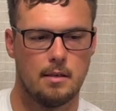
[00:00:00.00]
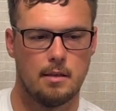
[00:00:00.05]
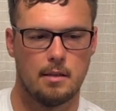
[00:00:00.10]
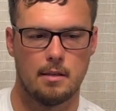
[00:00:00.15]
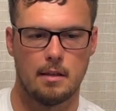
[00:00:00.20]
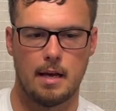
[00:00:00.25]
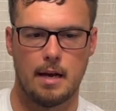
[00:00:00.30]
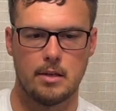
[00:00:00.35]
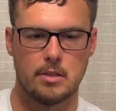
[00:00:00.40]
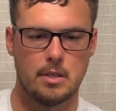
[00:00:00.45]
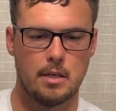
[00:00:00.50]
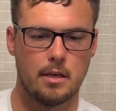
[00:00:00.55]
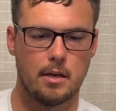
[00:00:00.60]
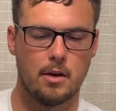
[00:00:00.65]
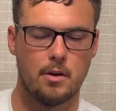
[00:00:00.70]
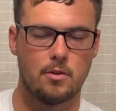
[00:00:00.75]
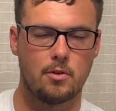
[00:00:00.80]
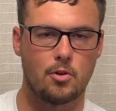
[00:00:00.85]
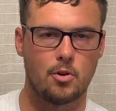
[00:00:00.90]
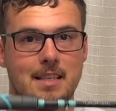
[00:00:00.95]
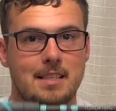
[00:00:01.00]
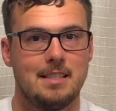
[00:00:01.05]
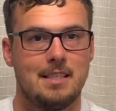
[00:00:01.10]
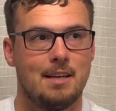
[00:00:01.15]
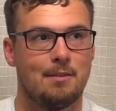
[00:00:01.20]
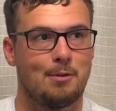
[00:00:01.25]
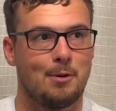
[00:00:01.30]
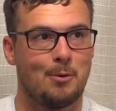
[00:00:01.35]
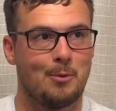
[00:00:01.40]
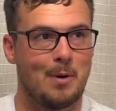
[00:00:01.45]
Allows you to go through
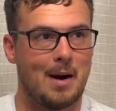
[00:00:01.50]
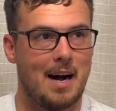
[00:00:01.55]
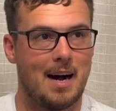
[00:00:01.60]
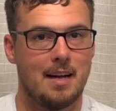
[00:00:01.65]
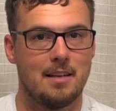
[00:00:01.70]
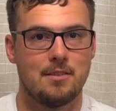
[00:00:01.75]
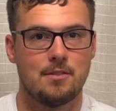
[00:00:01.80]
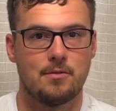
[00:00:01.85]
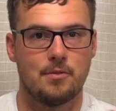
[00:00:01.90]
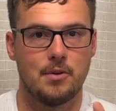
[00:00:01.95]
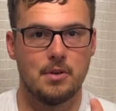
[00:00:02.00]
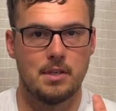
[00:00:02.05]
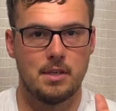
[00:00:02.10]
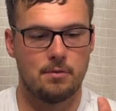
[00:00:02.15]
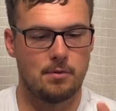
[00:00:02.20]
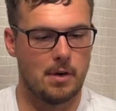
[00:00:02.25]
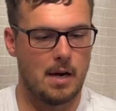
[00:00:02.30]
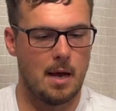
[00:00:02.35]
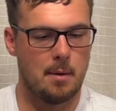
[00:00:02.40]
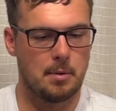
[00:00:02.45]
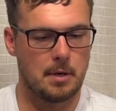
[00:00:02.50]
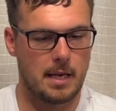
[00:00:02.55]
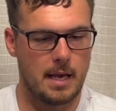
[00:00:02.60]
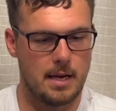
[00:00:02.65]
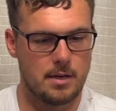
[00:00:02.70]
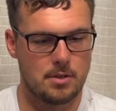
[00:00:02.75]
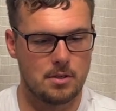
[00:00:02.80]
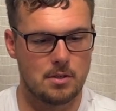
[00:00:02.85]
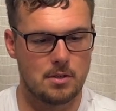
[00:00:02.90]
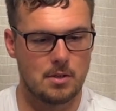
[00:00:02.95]
different rods for different
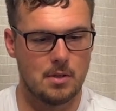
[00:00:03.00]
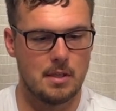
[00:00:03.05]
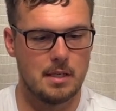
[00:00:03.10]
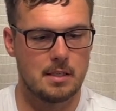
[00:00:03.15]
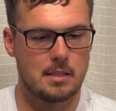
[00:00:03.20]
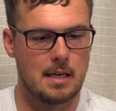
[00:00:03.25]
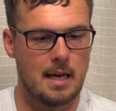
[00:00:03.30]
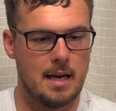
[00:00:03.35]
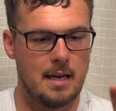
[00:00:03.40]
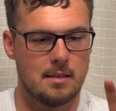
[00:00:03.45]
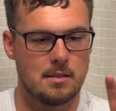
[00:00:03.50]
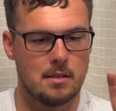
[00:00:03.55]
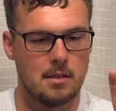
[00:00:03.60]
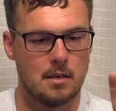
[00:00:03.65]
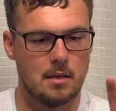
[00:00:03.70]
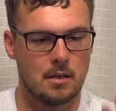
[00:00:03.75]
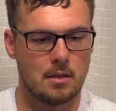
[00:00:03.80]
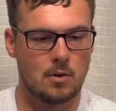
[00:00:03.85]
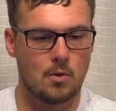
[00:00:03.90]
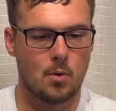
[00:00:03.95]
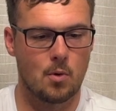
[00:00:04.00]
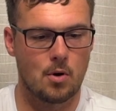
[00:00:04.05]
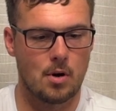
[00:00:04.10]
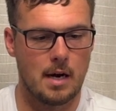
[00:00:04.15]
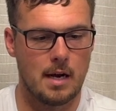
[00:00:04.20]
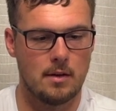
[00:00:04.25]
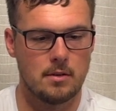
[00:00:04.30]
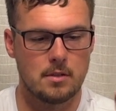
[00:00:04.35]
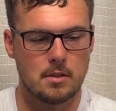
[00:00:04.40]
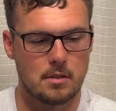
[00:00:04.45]
applications. So this has the 1/4
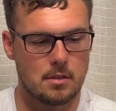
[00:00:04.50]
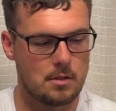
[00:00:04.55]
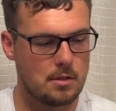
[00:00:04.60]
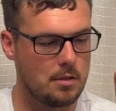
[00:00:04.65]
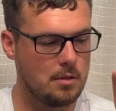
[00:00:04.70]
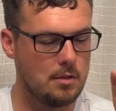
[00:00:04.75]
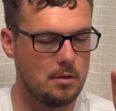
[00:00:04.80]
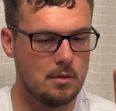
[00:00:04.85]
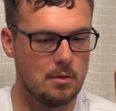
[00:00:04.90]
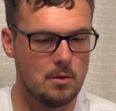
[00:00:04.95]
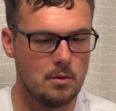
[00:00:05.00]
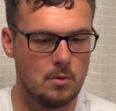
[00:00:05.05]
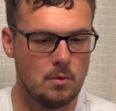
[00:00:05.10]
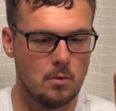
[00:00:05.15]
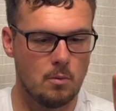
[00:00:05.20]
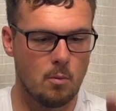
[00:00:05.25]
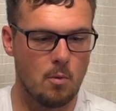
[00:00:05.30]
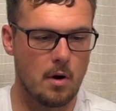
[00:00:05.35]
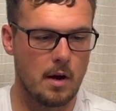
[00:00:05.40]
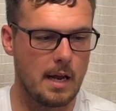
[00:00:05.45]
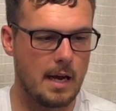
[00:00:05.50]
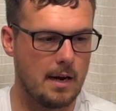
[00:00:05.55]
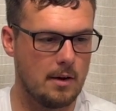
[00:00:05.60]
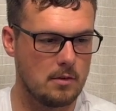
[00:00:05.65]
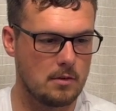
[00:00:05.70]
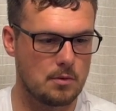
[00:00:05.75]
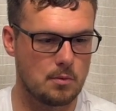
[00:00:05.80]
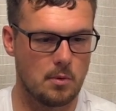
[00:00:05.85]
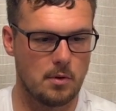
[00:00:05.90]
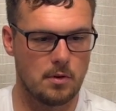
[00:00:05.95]
ounce to 1
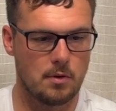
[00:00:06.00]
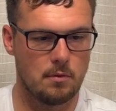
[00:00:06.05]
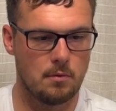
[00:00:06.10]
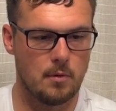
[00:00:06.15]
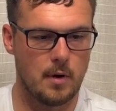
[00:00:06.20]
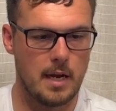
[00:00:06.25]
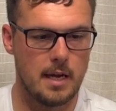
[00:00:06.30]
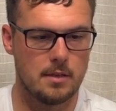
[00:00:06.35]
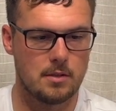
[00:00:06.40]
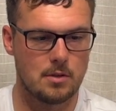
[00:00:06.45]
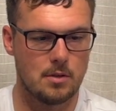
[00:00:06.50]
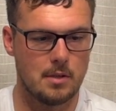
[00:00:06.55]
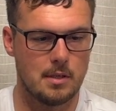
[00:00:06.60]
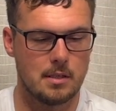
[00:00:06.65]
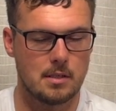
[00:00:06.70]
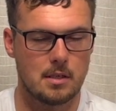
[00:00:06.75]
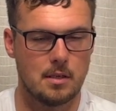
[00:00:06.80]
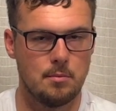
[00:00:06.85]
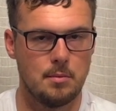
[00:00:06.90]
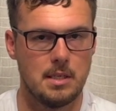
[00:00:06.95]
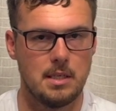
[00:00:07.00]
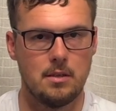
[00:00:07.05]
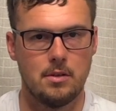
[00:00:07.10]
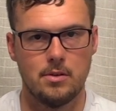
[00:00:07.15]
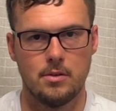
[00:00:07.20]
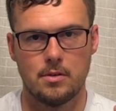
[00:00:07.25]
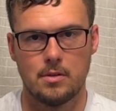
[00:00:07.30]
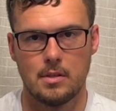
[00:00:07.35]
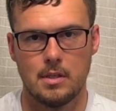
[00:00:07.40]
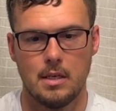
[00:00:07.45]
ounce worth of weight. So this can be
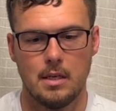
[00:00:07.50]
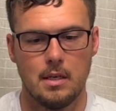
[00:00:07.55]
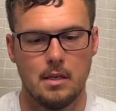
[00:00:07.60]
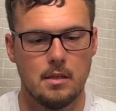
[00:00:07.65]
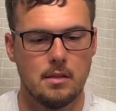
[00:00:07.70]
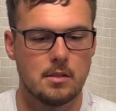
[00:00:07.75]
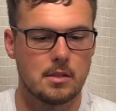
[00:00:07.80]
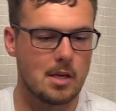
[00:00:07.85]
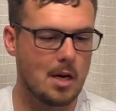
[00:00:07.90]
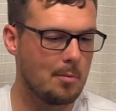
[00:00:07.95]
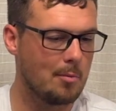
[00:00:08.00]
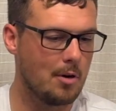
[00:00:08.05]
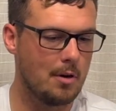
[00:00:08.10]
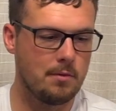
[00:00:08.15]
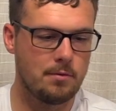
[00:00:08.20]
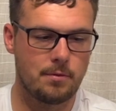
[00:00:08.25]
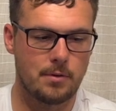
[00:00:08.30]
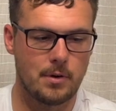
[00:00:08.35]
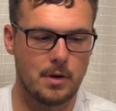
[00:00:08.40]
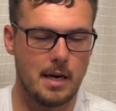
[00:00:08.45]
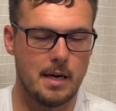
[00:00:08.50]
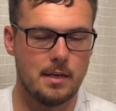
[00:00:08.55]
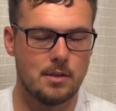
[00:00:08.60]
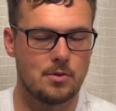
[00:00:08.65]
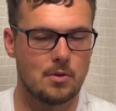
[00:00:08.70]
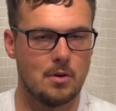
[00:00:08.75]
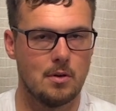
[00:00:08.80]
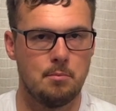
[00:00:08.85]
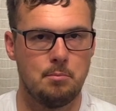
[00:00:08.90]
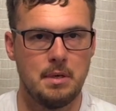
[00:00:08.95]
used somewhat for any
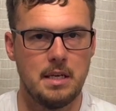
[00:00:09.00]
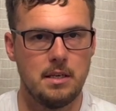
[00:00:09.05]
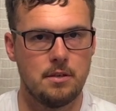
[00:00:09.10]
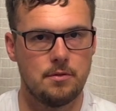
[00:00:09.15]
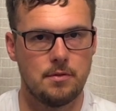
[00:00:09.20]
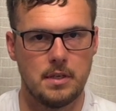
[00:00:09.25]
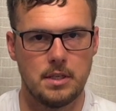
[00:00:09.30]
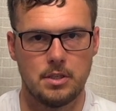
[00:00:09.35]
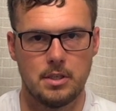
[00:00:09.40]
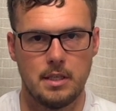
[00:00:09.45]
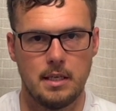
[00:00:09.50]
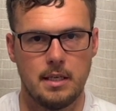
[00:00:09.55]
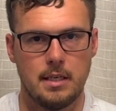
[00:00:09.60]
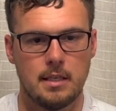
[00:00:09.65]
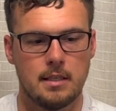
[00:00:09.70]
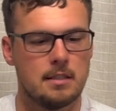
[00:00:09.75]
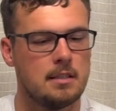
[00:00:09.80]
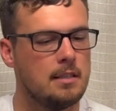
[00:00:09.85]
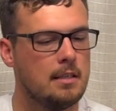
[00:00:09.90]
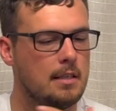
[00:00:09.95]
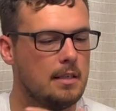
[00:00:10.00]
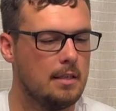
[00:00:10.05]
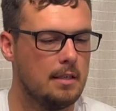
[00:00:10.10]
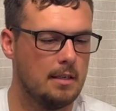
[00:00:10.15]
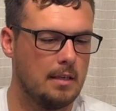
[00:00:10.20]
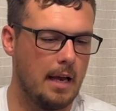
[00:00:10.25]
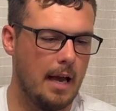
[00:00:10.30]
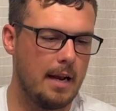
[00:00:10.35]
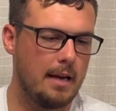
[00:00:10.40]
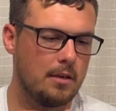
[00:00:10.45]
sort of beach fishing,
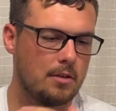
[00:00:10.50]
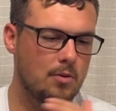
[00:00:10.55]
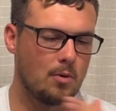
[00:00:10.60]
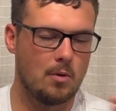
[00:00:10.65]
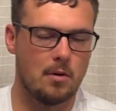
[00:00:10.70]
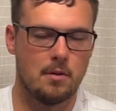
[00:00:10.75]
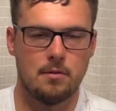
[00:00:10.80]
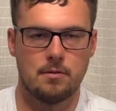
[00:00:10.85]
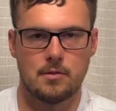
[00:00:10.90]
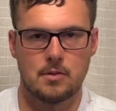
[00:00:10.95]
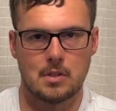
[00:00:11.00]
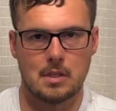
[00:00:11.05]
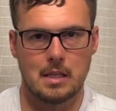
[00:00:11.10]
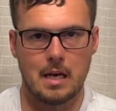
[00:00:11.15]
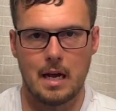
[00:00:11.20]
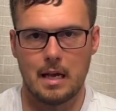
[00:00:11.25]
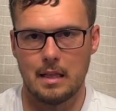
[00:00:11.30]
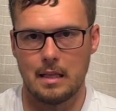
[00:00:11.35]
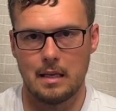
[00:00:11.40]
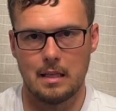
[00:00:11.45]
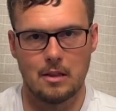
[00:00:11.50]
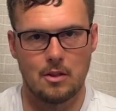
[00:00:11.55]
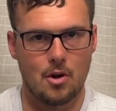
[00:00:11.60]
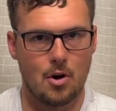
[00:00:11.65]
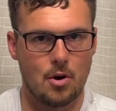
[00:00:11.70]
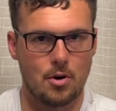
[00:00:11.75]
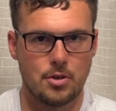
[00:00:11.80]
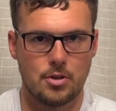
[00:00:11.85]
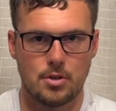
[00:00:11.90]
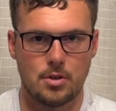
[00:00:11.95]
any sort of slightly
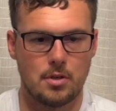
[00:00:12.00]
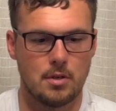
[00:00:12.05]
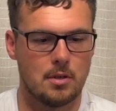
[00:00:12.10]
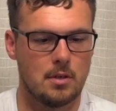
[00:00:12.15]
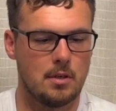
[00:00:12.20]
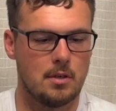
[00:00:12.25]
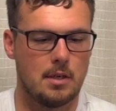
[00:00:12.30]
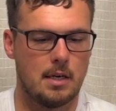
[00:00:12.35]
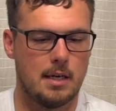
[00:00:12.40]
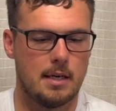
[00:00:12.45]
larger